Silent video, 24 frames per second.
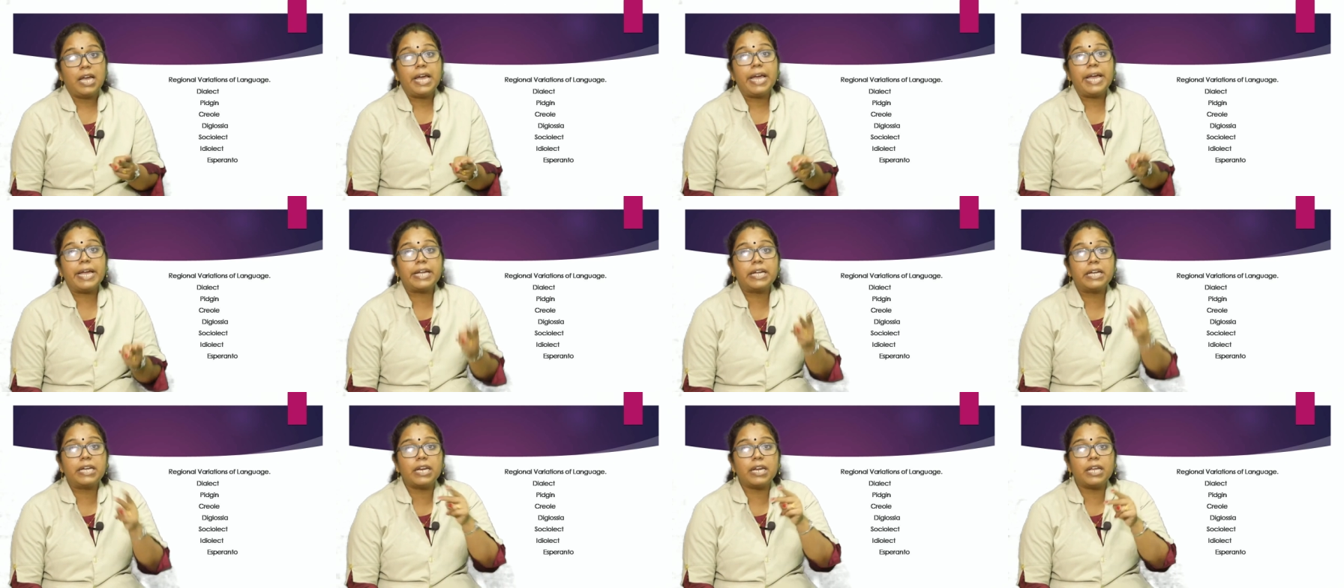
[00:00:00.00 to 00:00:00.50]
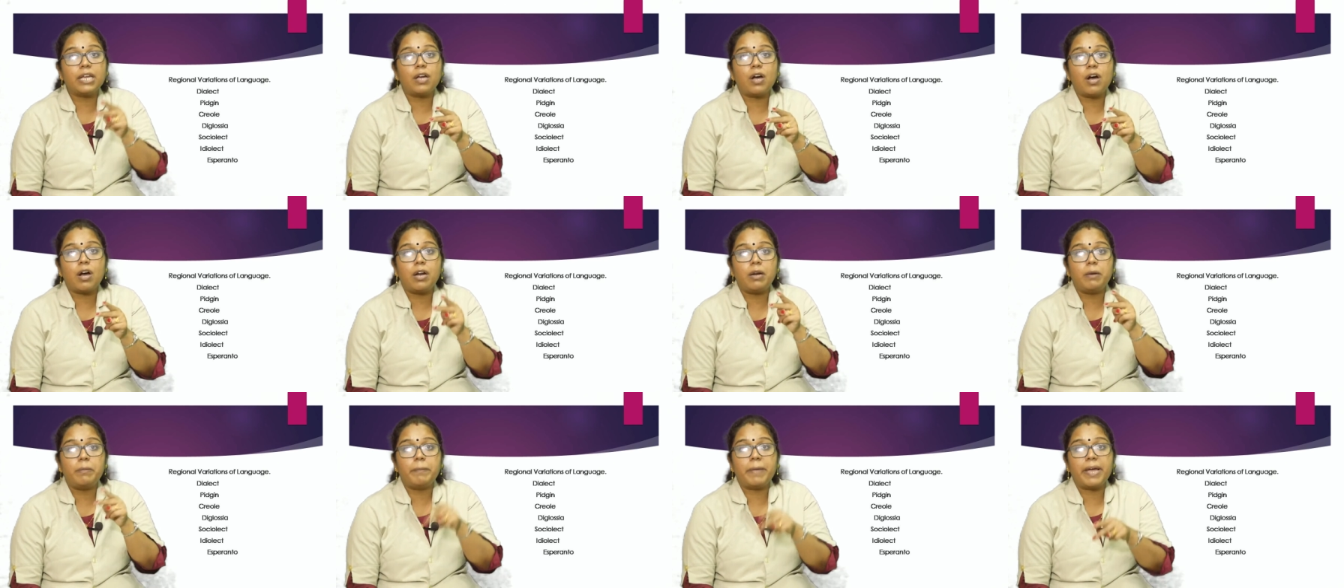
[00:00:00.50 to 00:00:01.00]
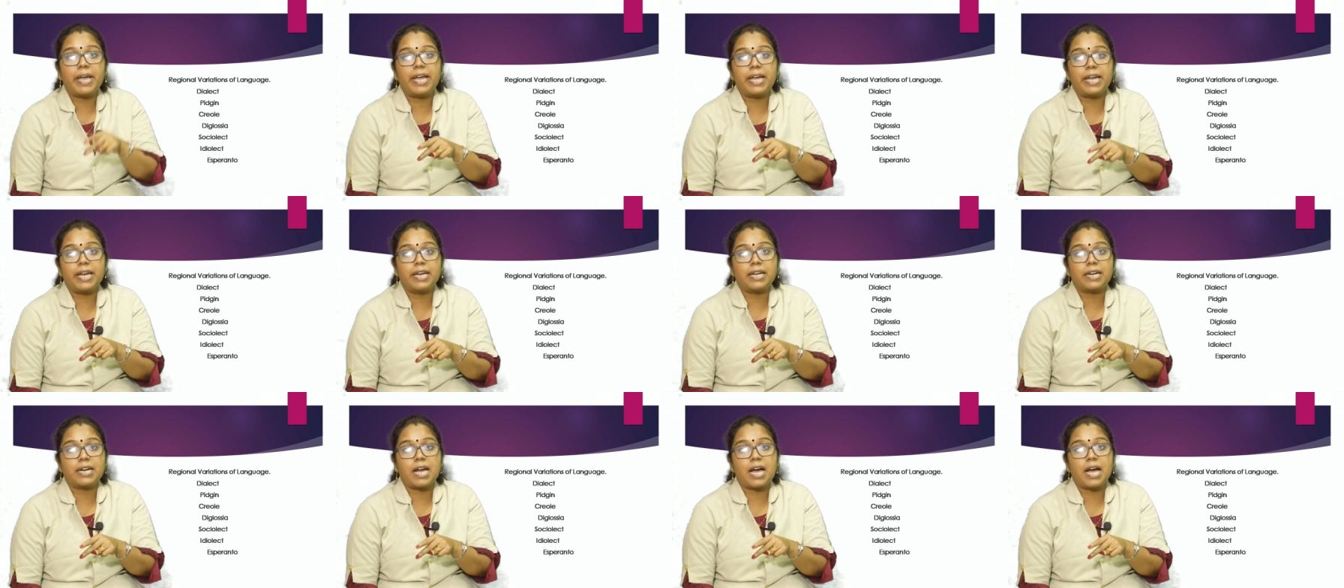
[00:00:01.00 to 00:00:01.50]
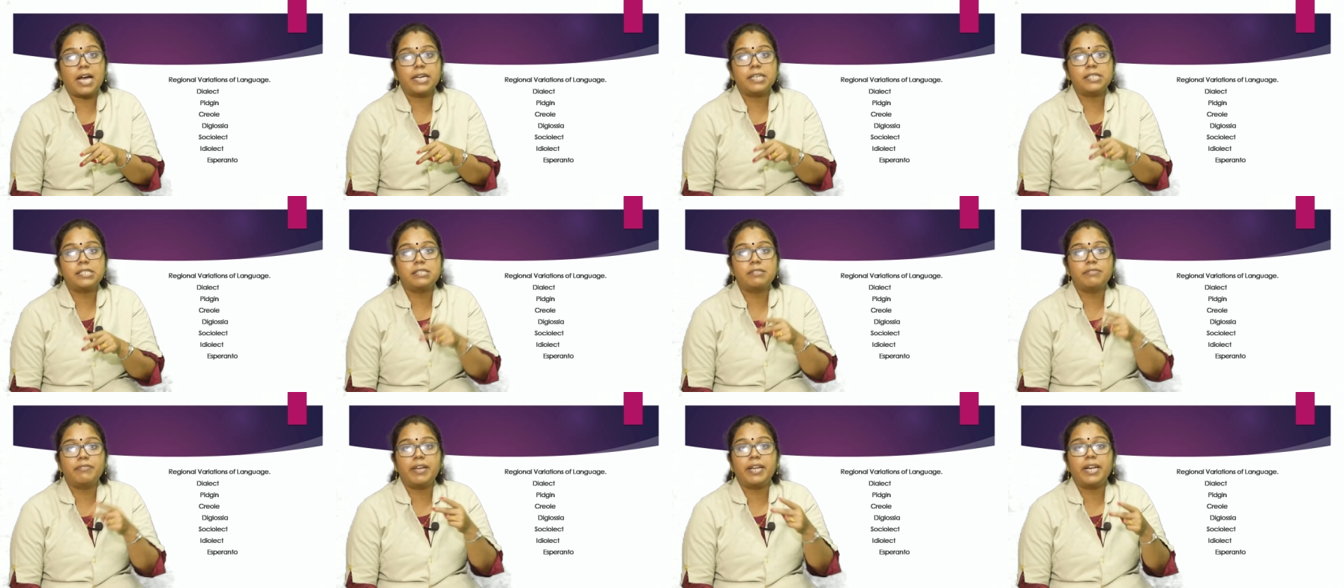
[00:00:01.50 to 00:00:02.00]
A Creole may
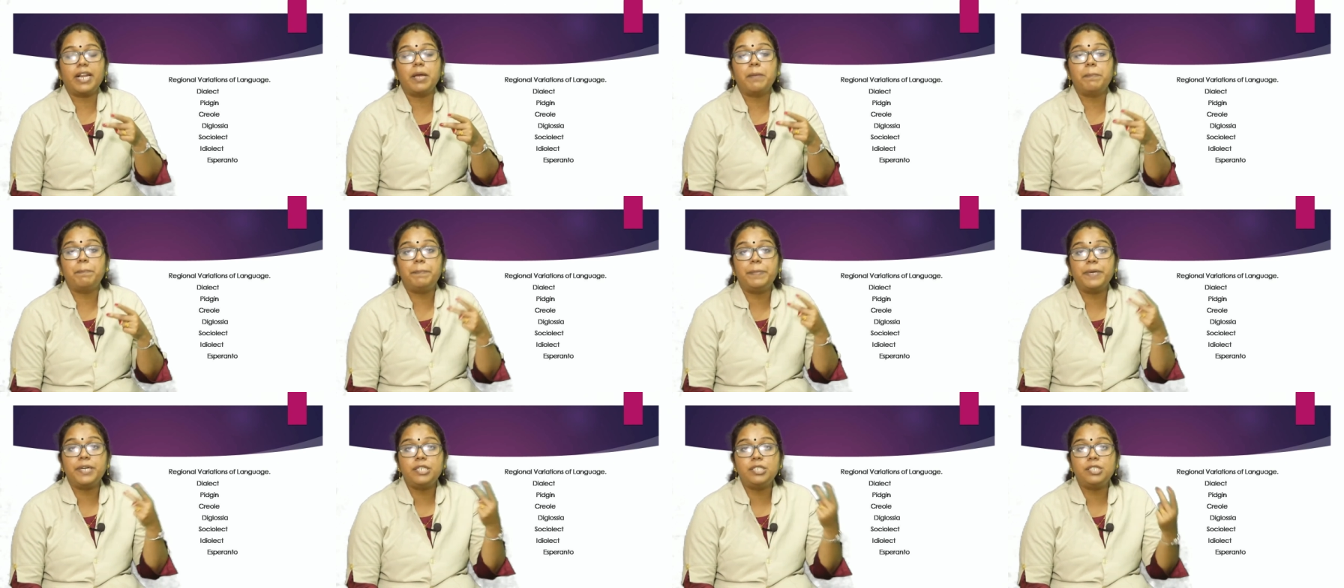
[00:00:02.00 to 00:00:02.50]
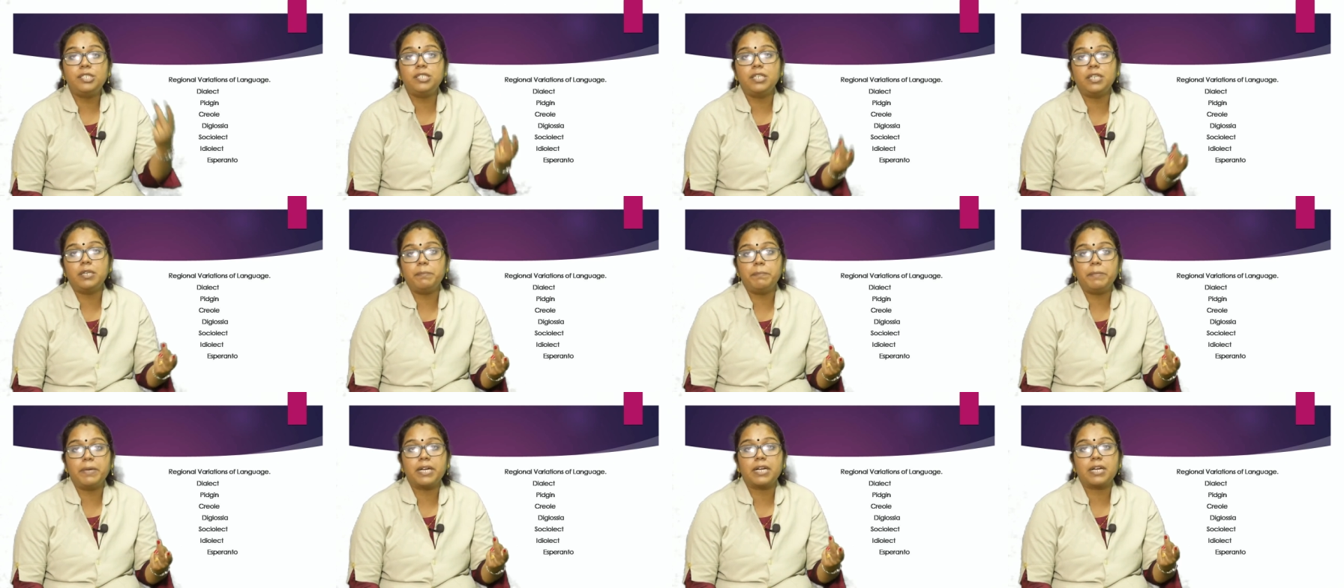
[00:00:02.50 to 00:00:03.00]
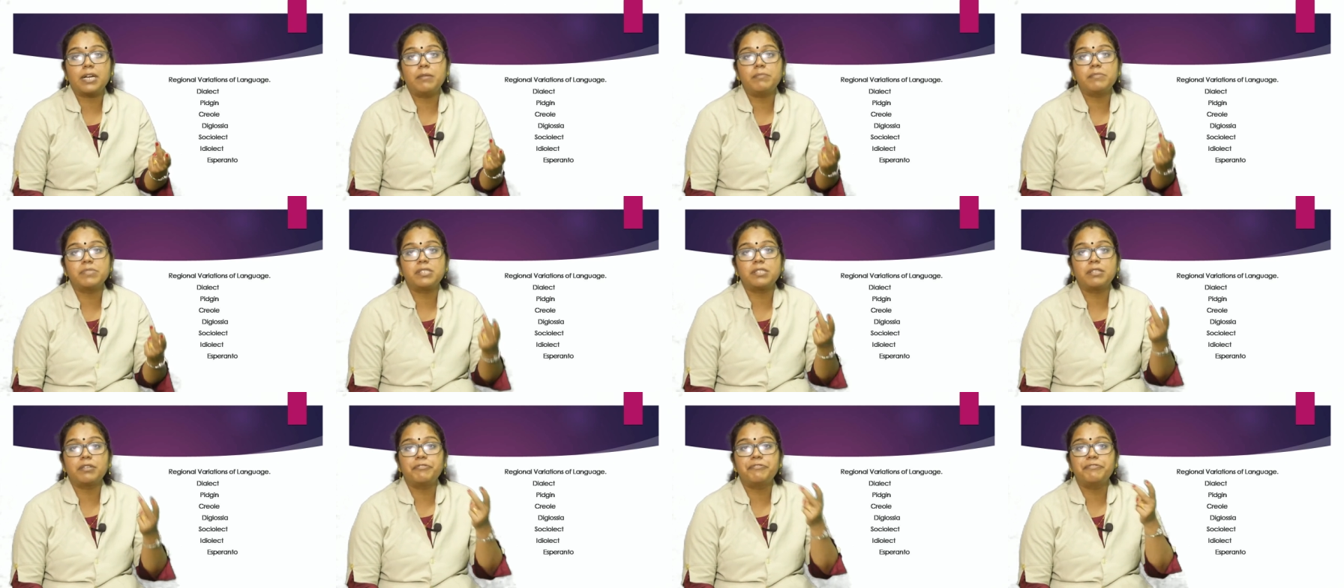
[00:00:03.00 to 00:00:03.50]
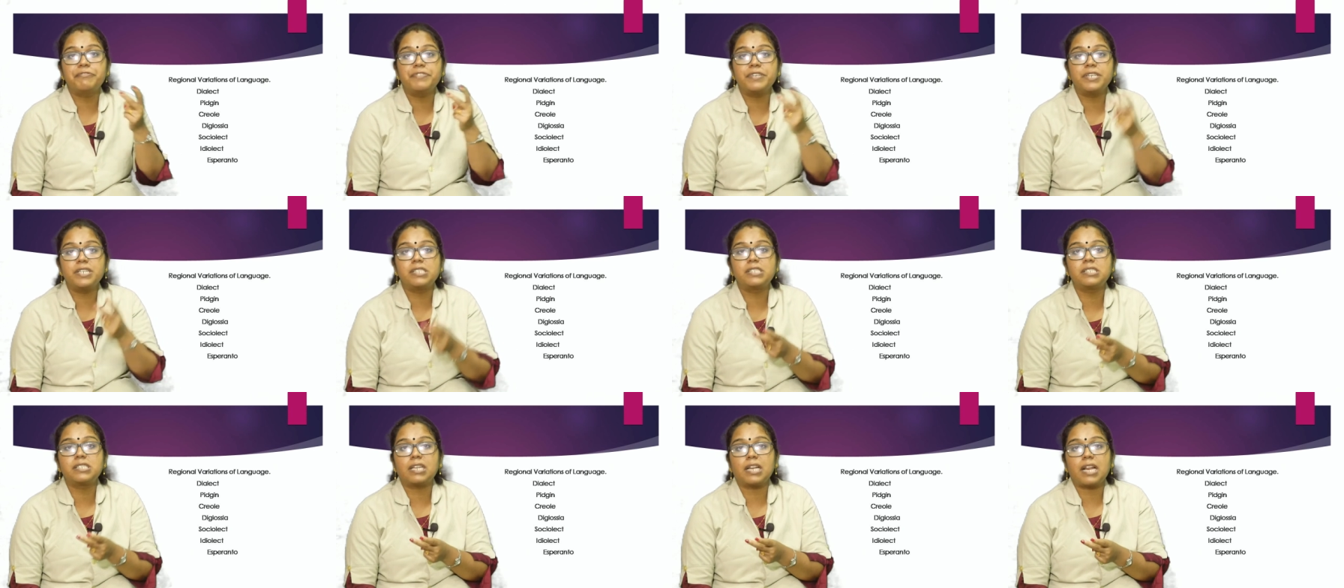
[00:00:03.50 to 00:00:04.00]
arise when a pidgin becomes the
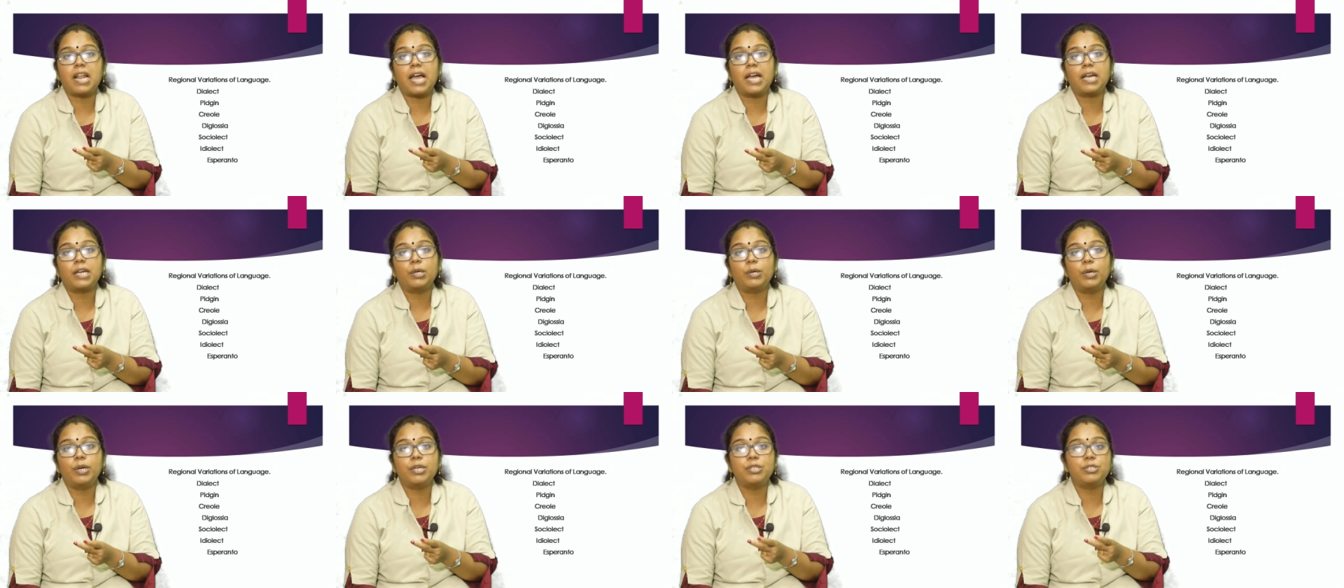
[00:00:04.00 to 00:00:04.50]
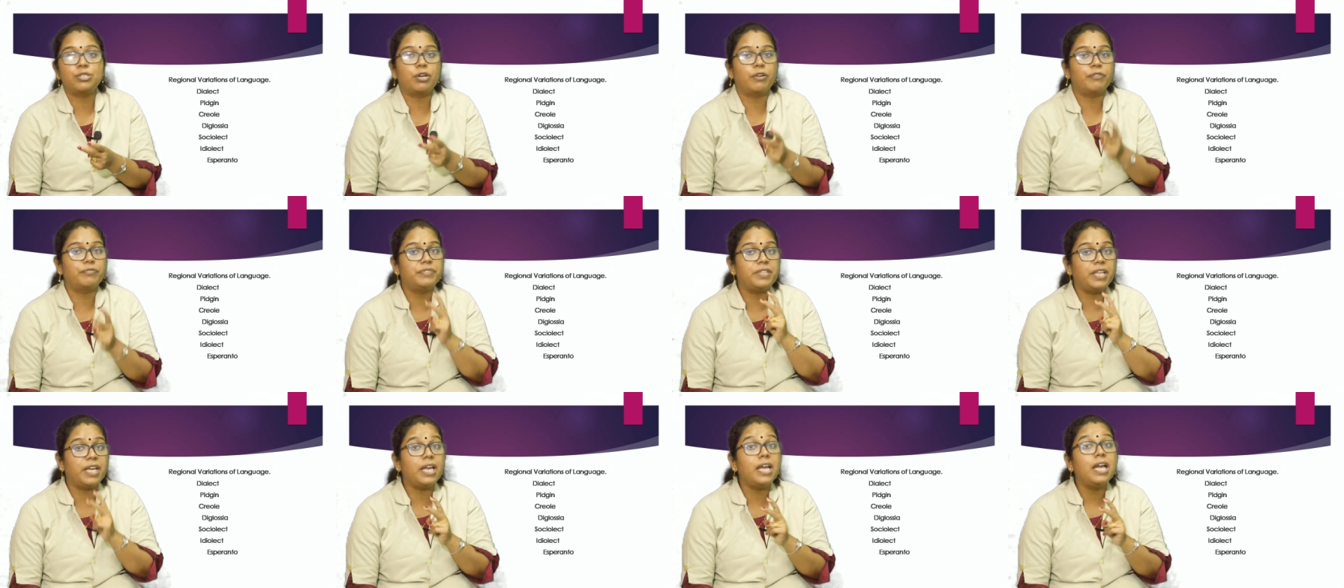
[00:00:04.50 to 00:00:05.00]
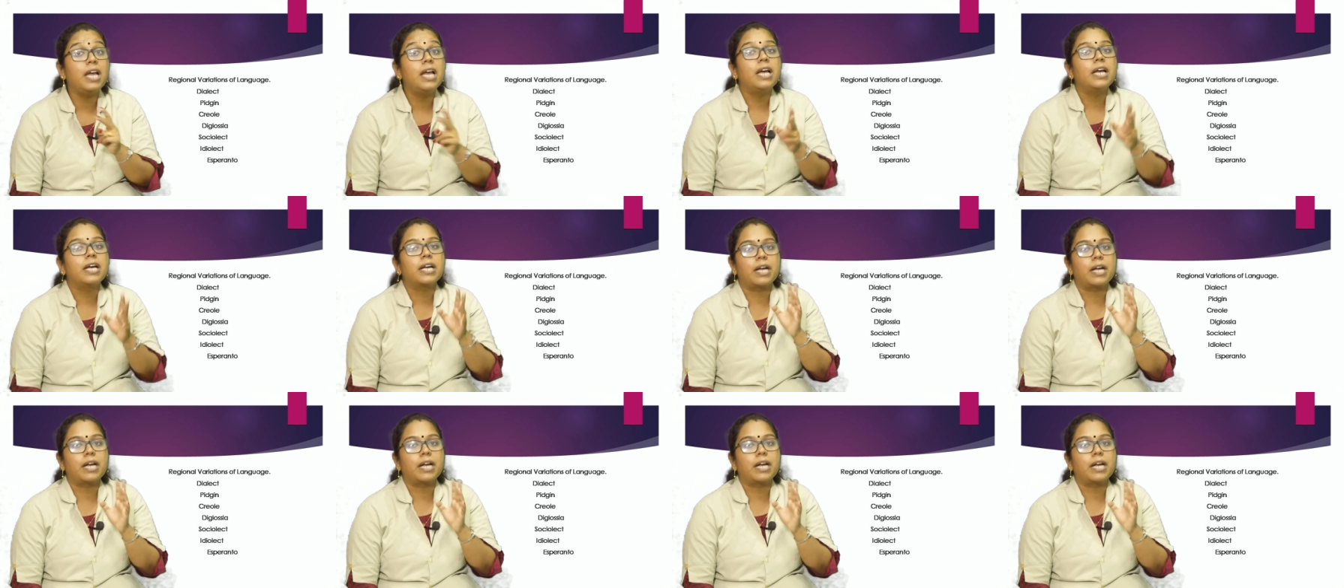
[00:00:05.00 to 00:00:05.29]
first language of the